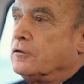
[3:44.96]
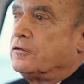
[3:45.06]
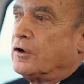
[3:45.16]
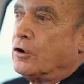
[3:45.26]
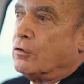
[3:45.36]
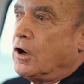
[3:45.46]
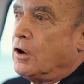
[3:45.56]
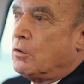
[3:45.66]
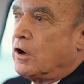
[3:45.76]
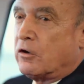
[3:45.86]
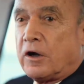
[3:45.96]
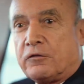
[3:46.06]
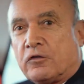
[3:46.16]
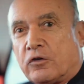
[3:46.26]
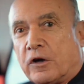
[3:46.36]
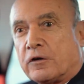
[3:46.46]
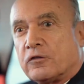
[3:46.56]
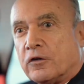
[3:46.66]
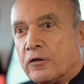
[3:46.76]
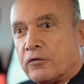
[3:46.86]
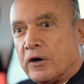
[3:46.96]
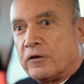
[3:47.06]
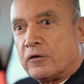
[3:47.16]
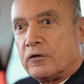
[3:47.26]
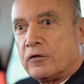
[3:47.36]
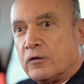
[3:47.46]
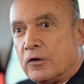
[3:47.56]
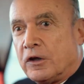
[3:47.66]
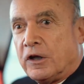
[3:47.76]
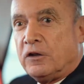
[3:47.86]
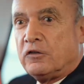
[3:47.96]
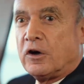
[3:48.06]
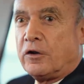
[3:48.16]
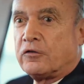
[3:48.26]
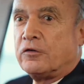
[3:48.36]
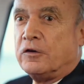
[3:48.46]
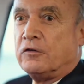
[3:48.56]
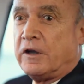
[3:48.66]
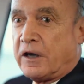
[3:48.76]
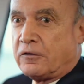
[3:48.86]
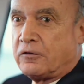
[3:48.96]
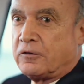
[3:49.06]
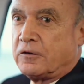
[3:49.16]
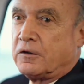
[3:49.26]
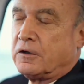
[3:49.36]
So, are wildlife strikes a threat? The easy answer is yes.